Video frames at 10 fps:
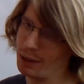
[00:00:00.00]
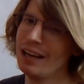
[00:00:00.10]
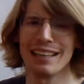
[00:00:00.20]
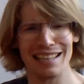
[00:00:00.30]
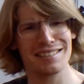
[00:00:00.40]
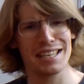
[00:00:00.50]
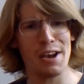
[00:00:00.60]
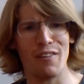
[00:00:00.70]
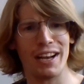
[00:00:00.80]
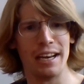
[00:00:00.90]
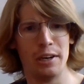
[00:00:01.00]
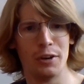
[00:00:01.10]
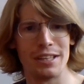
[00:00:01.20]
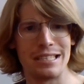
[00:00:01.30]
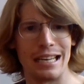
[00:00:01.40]
Let's see if I can do
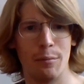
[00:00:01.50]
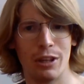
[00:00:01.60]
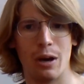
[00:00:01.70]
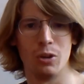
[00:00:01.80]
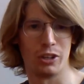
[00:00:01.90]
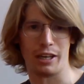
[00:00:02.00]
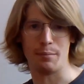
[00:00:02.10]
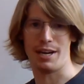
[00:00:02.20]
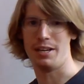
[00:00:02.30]
it this time without looking at my